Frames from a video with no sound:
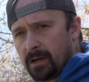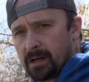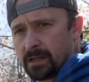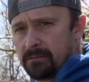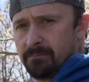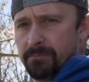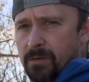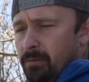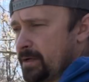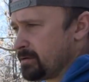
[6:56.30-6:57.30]
I
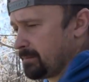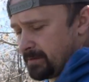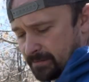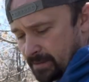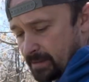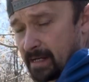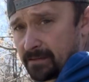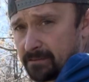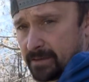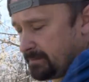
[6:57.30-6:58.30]
drop this gun.
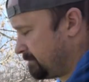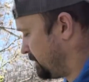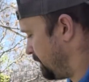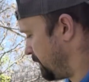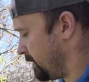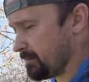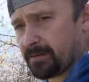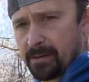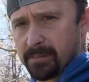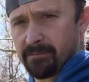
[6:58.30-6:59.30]
Actually, let me go ahead and
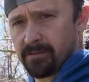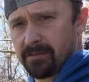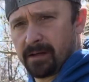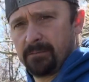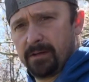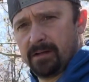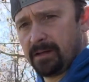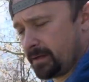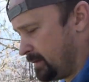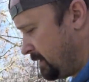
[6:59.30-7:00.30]
stop that for a second. I'm going to tell you.